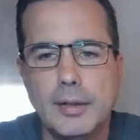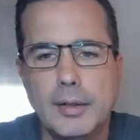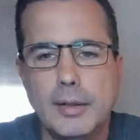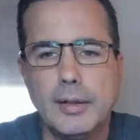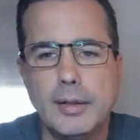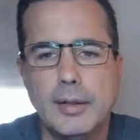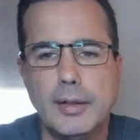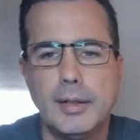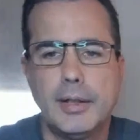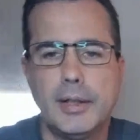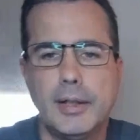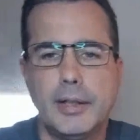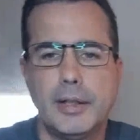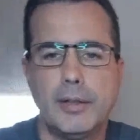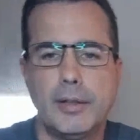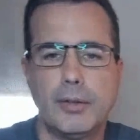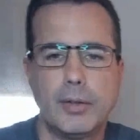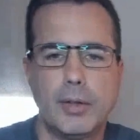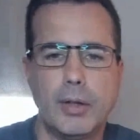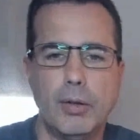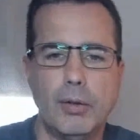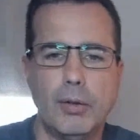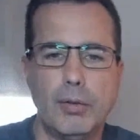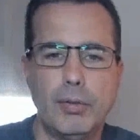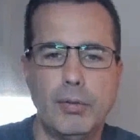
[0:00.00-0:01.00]
and it'll
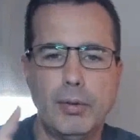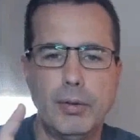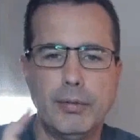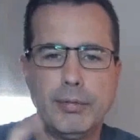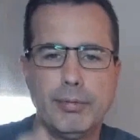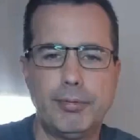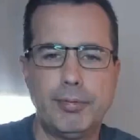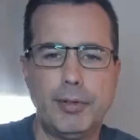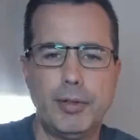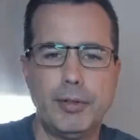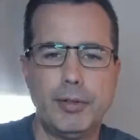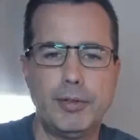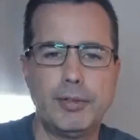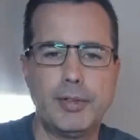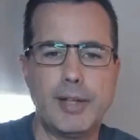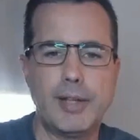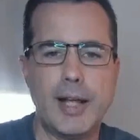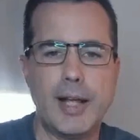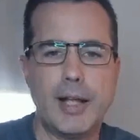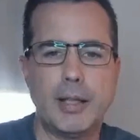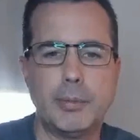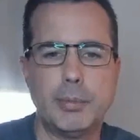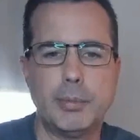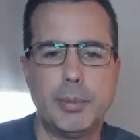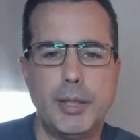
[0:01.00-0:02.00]
go through the first
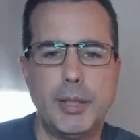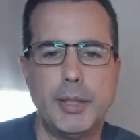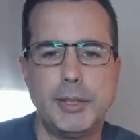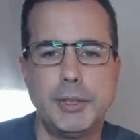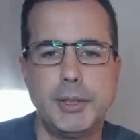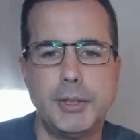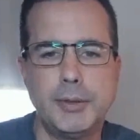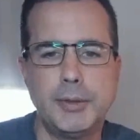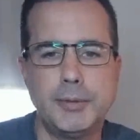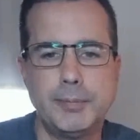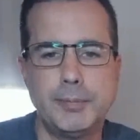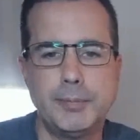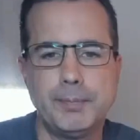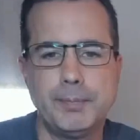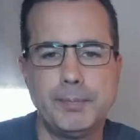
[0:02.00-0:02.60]
calibration.